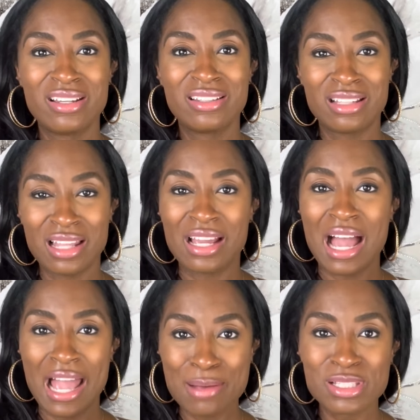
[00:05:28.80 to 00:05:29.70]
Like
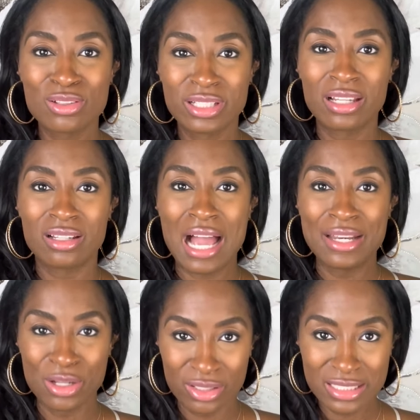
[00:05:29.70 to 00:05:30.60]
I absolutely, I
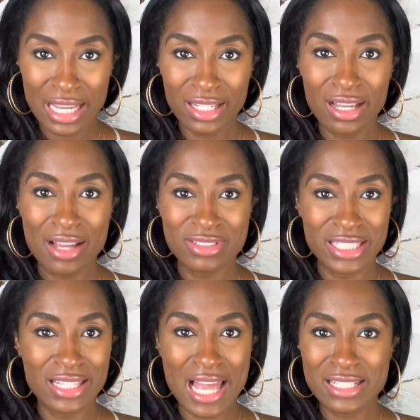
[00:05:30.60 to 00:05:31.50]
know the data. I've
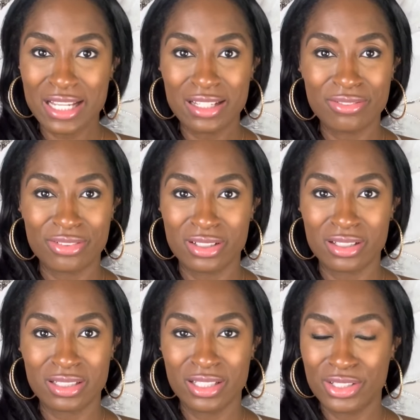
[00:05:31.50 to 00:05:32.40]
seen that data for
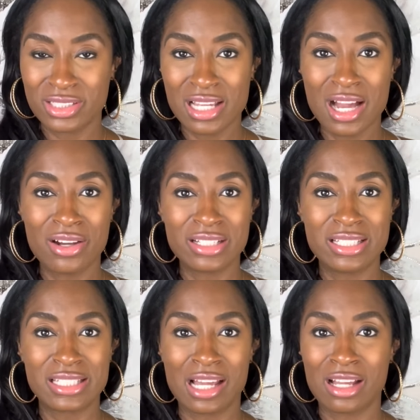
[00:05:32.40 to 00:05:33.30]
years now. And
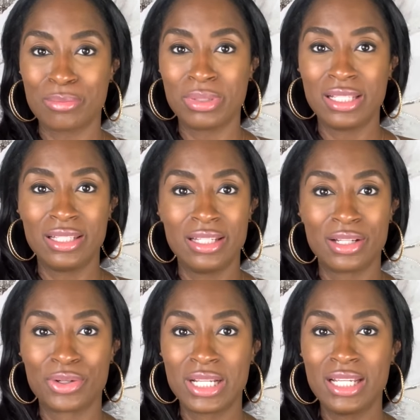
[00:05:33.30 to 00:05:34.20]
he's like, I completely
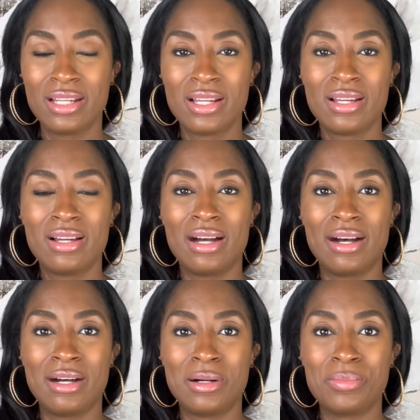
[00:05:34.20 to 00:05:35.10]
agree
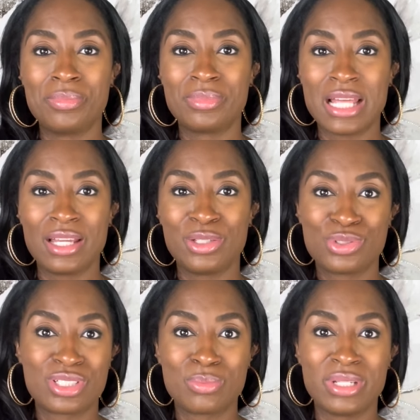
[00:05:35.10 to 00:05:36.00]
um, that you
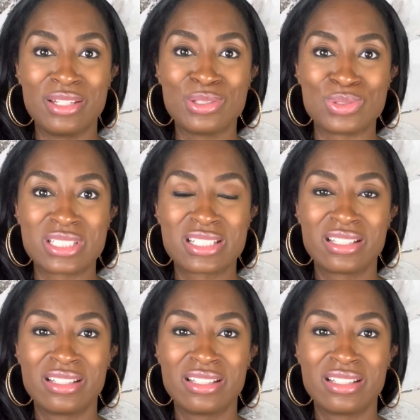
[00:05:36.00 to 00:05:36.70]
should be induced.